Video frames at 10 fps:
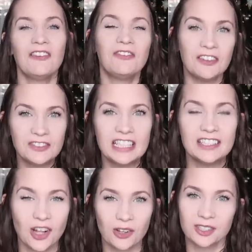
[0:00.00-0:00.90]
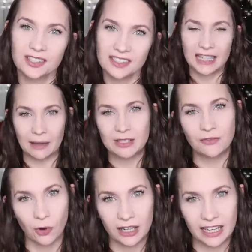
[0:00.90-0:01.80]
fifteen dollars times
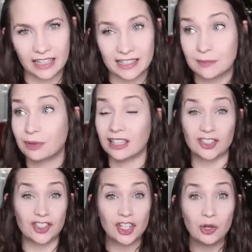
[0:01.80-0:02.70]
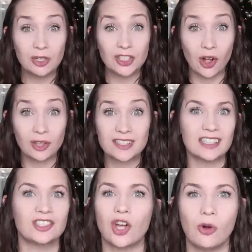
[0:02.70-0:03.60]
four kids plus two adults.
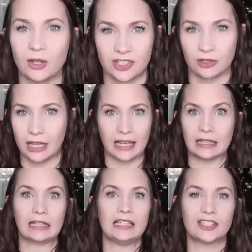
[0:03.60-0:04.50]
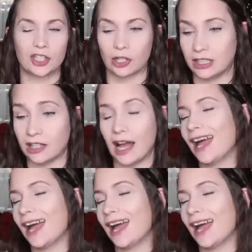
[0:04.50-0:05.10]
The adult ones are like at least thirty dollars.